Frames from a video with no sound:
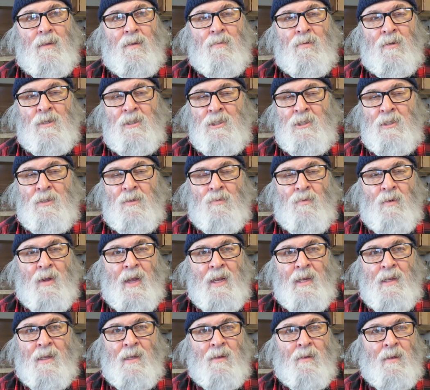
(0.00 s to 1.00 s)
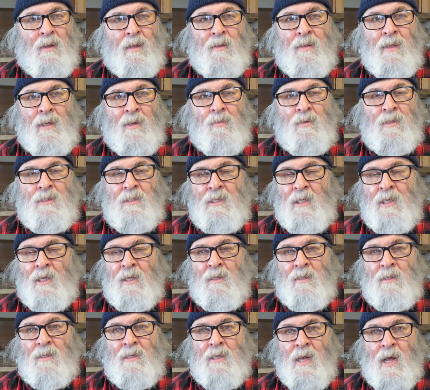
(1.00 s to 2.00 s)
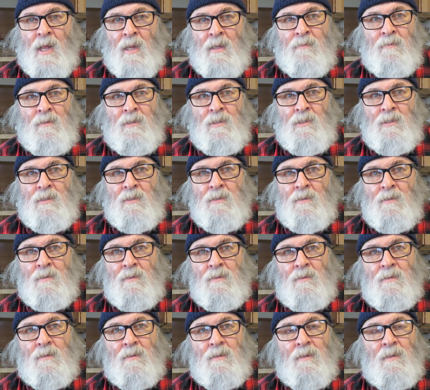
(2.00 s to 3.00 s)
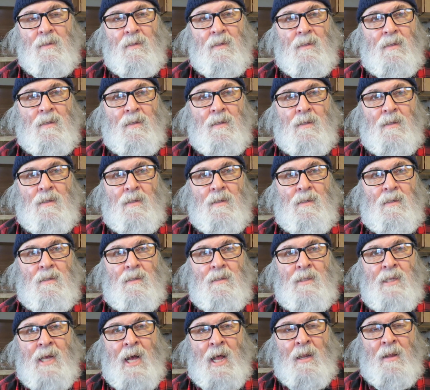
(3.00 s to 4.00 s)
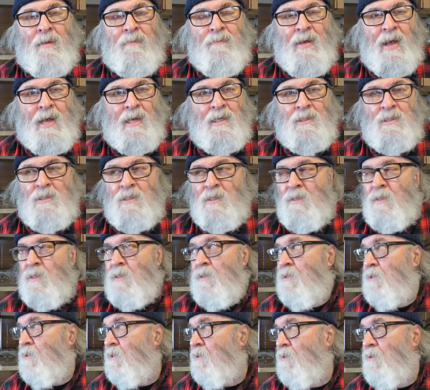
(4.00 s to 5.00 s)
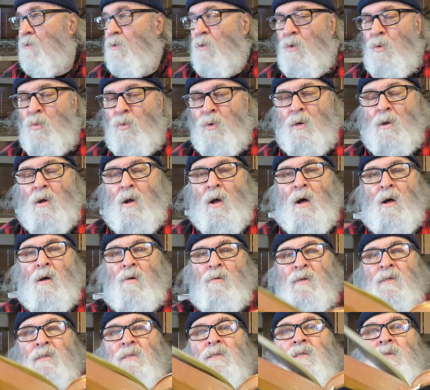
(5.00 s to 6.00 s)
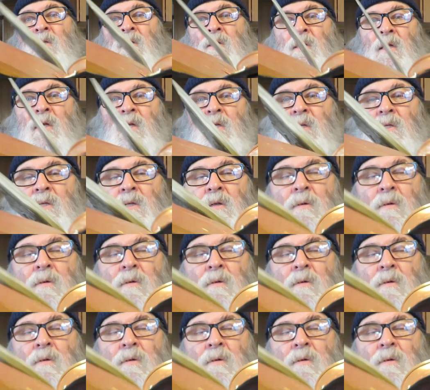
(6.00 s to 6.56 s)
Christian radio, anything we see on television, televangelists, we're always to